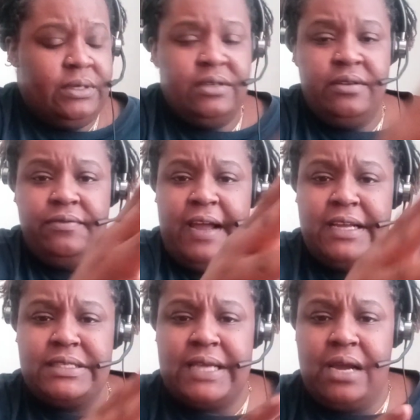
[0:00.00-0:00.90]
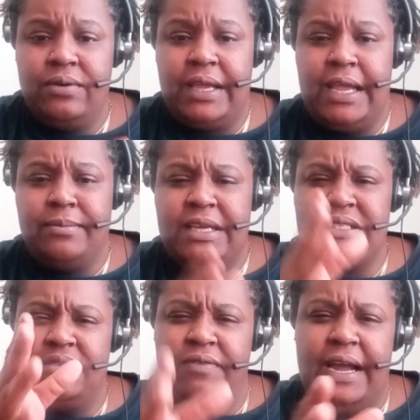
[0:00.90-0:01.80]
Divine tower came. That's
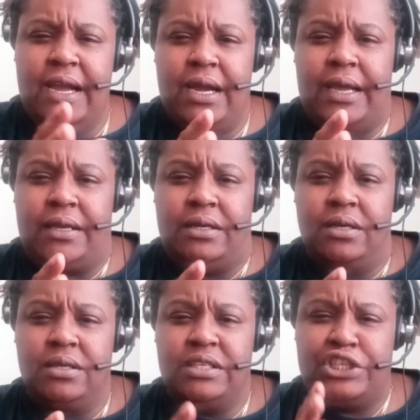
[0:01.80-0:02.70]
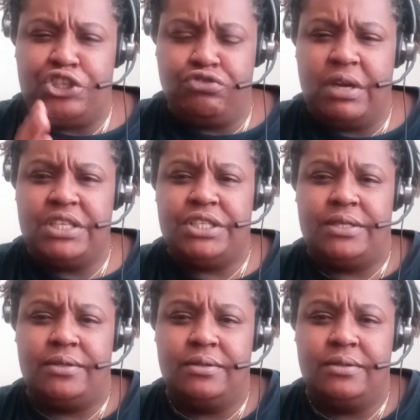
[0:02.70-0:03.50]
divine destruction.